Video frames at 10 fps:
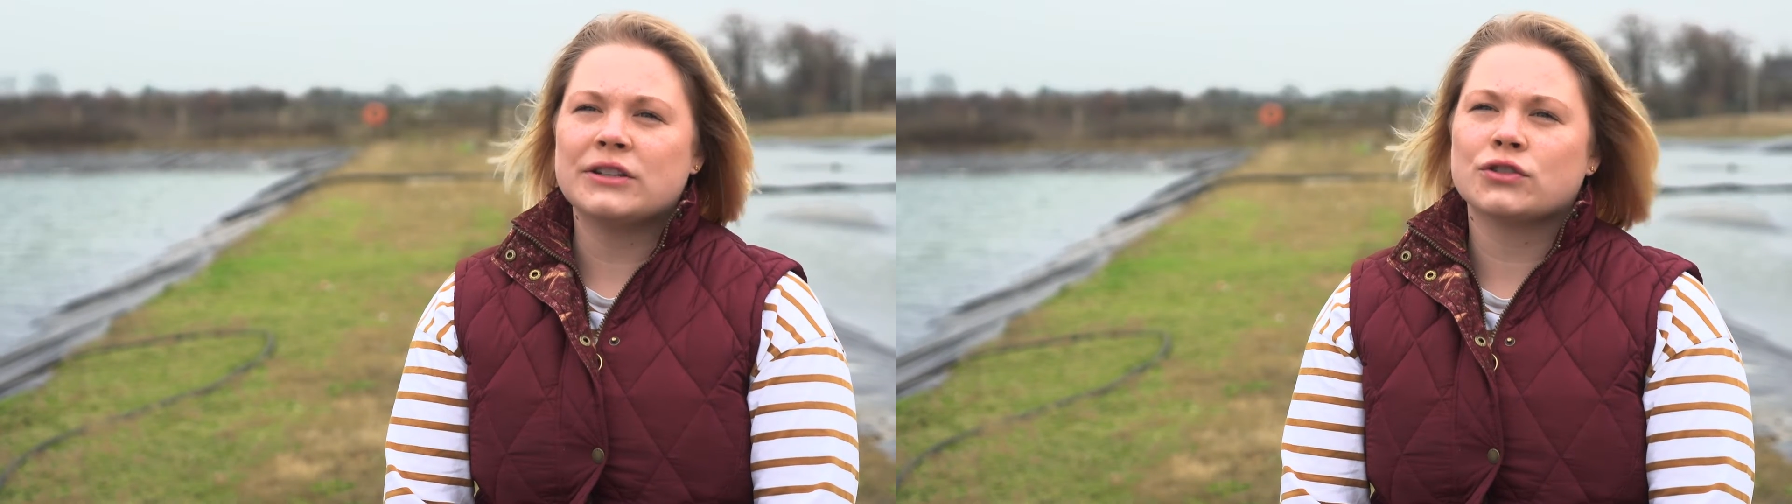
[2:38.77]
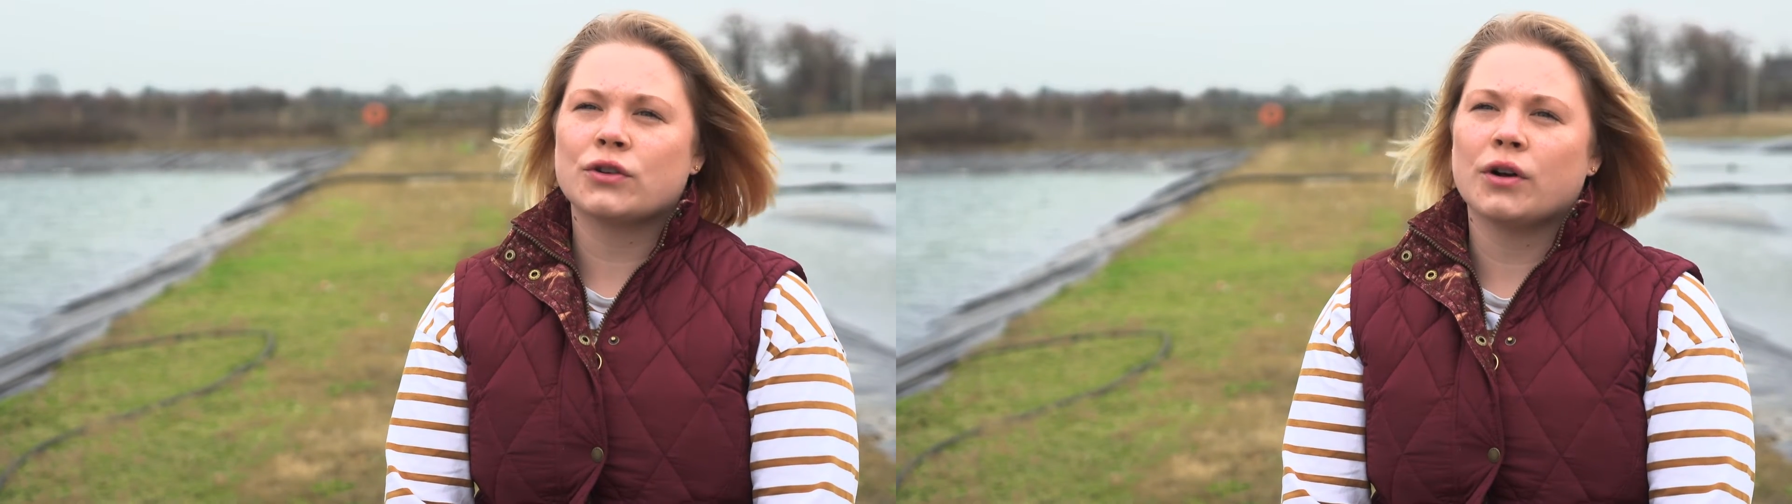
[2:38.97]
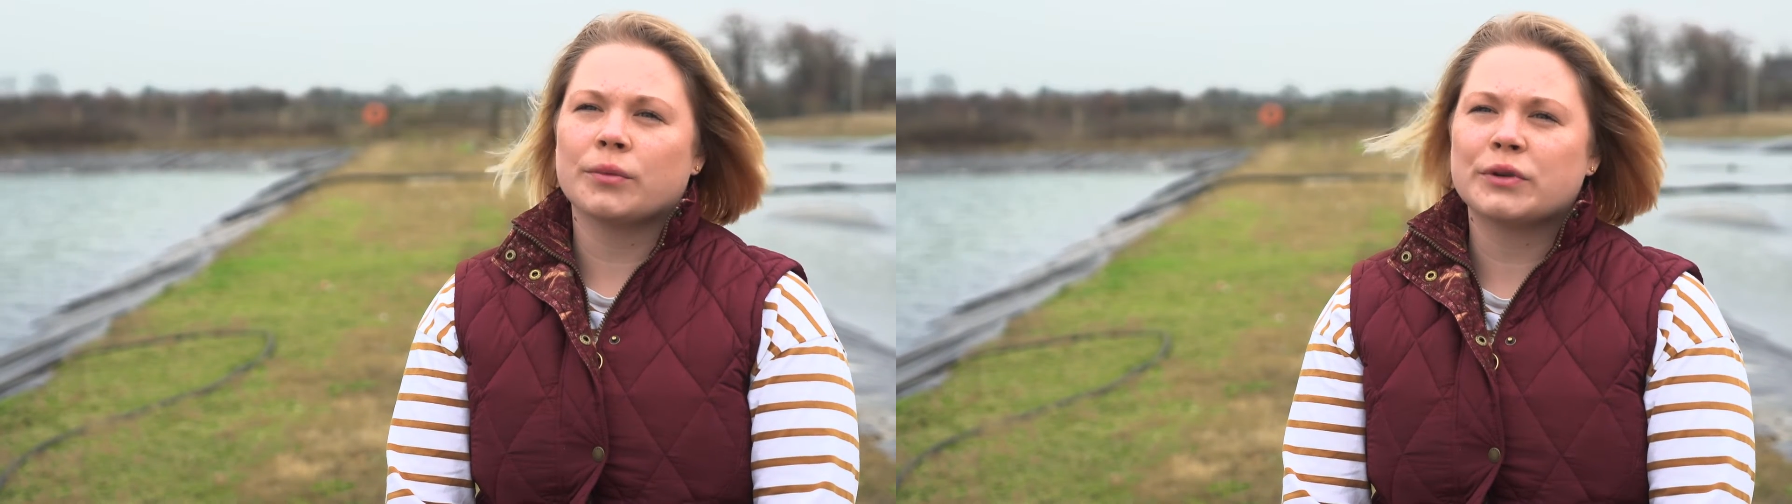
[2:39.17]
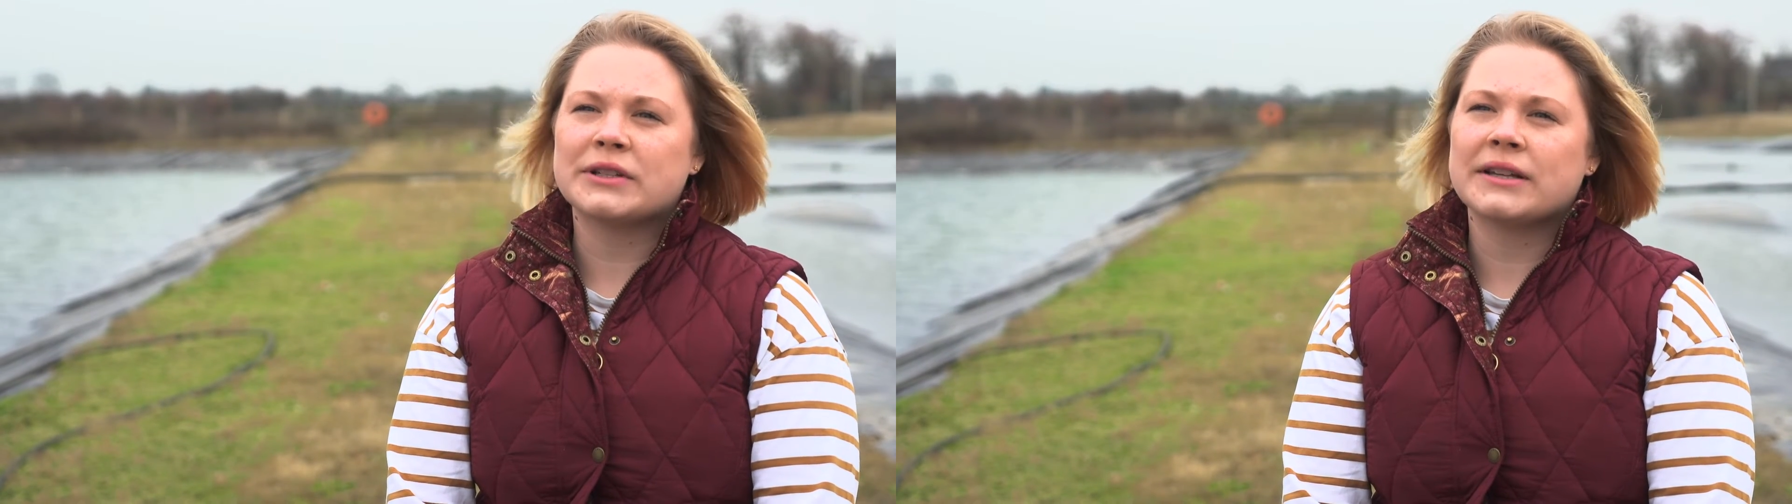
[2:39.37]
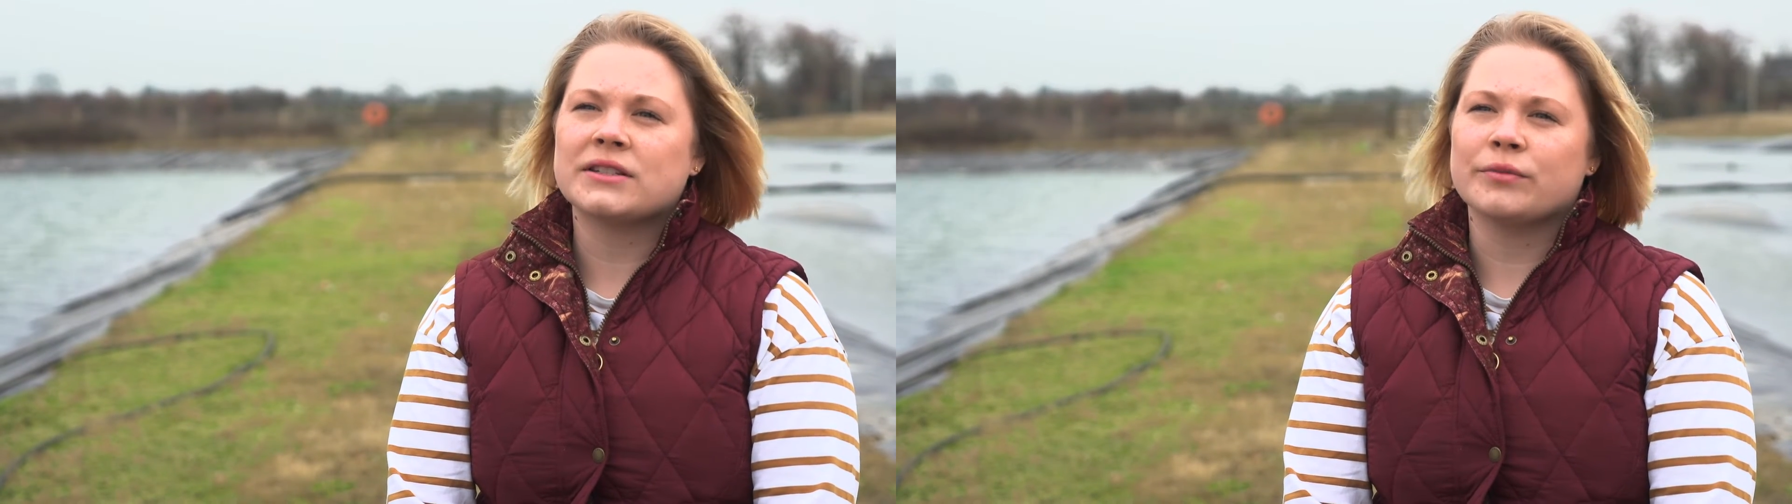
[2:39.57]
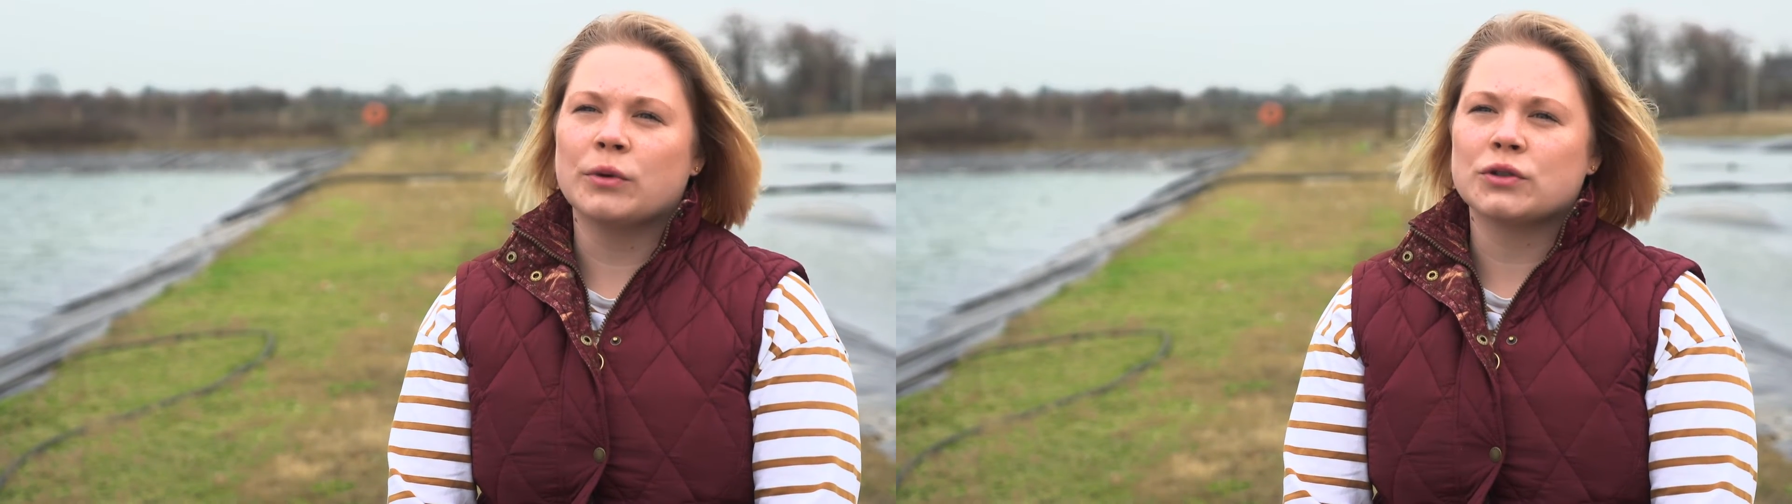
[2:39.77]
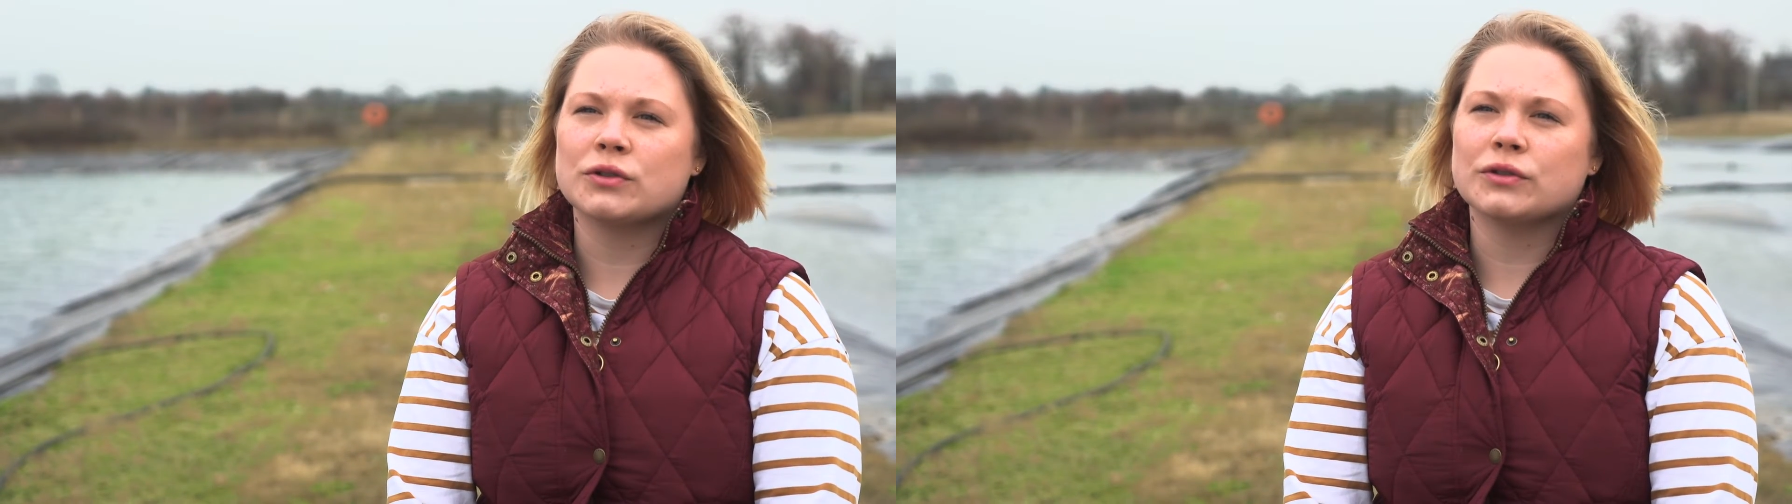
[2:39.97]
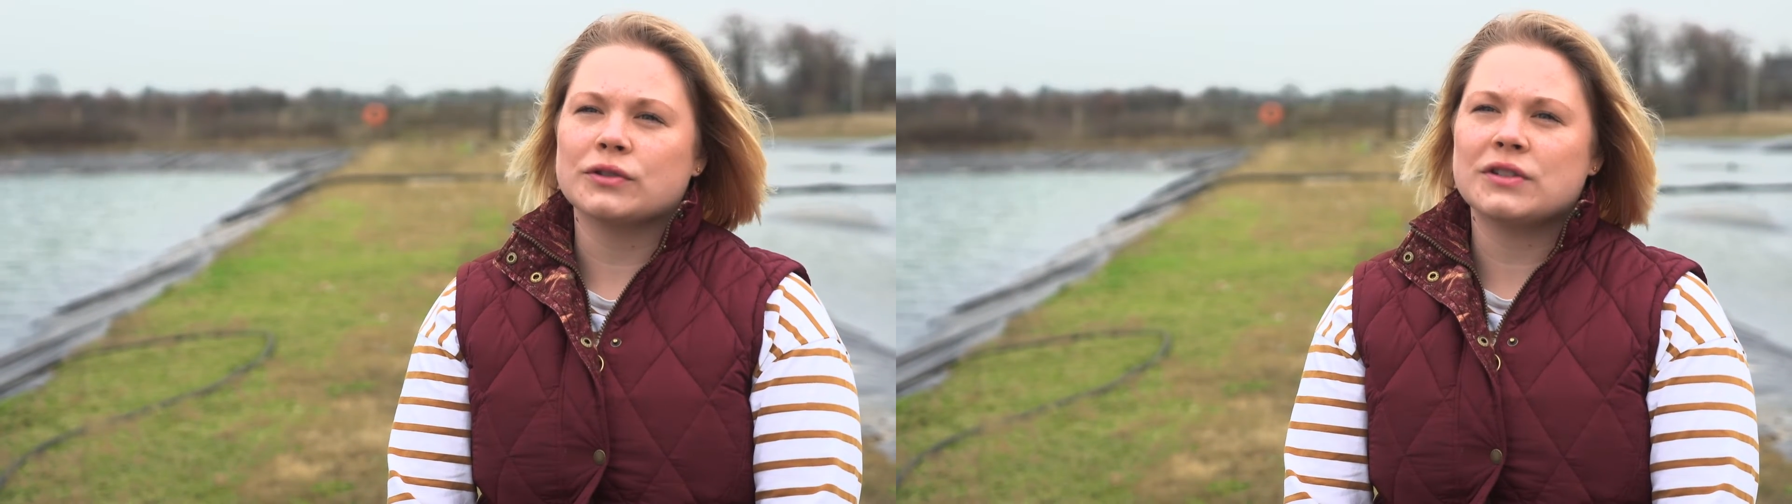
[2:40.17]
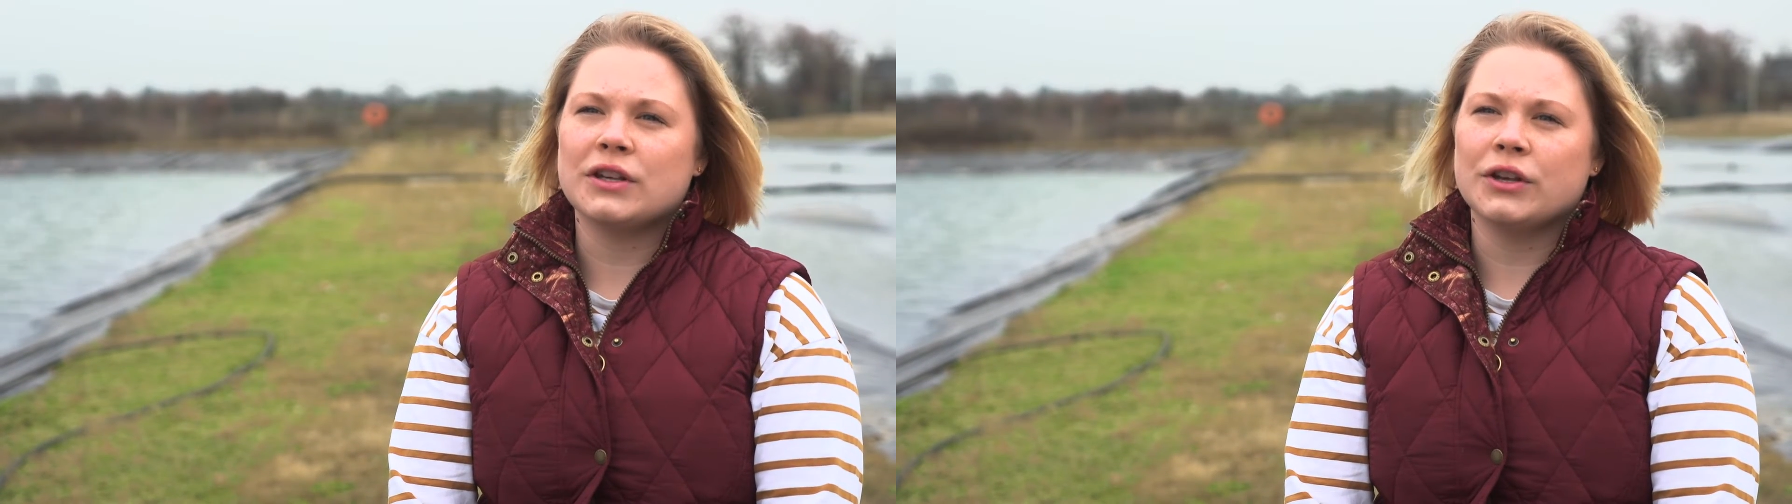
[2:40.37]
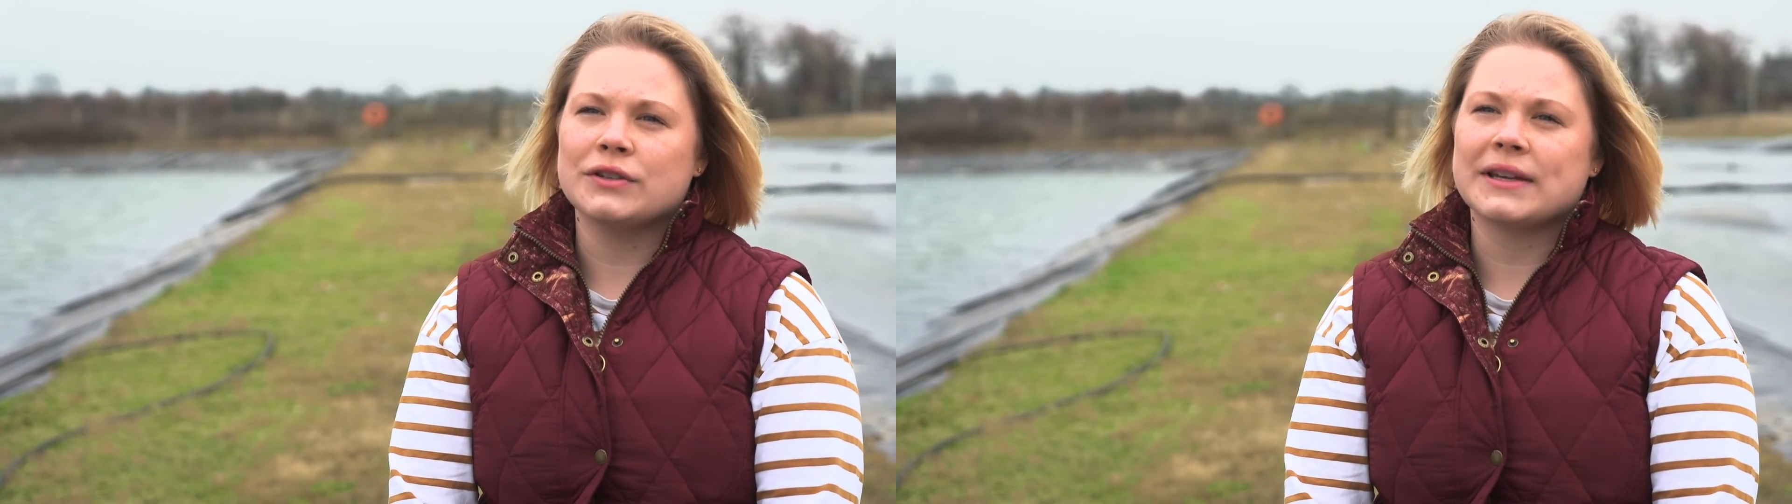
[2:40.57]
strong predictive models
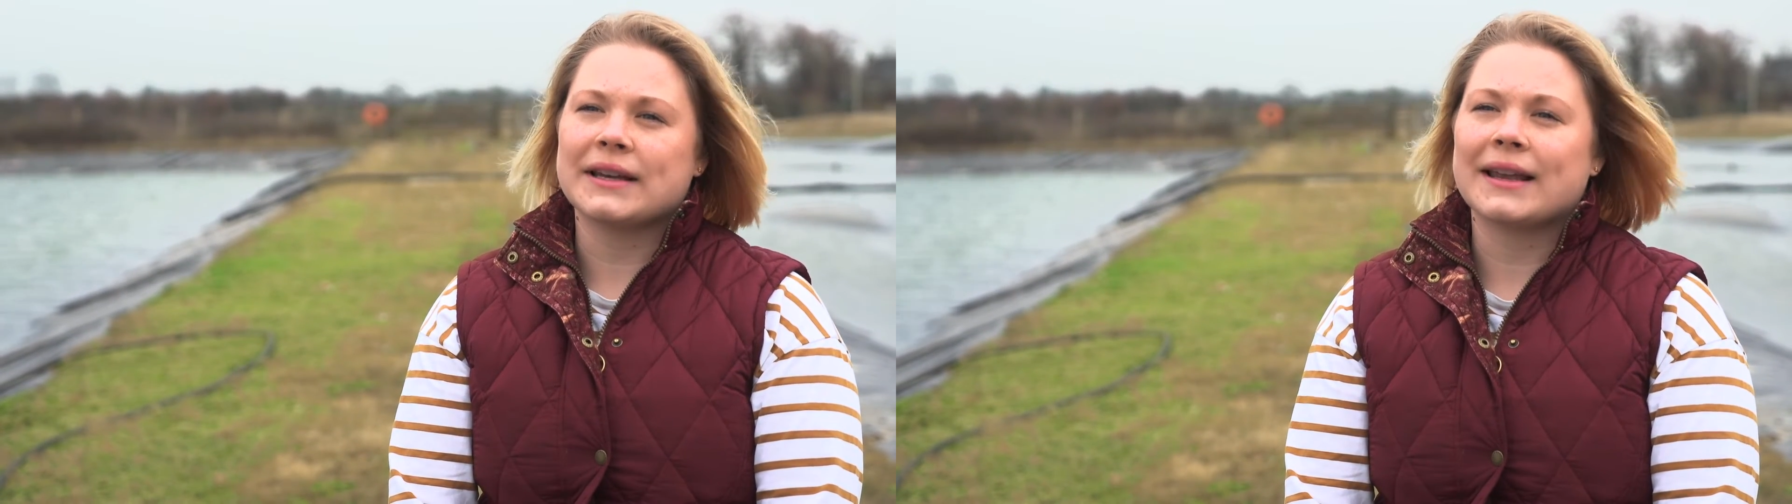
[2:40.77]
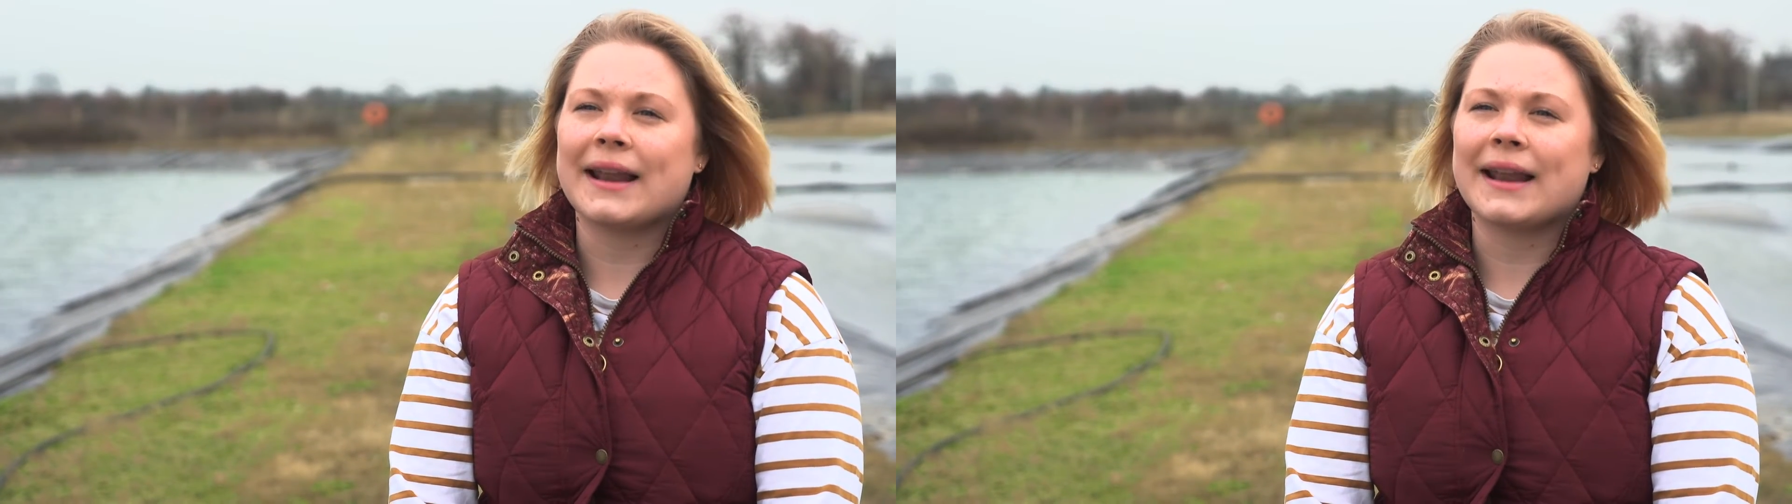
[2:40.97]
using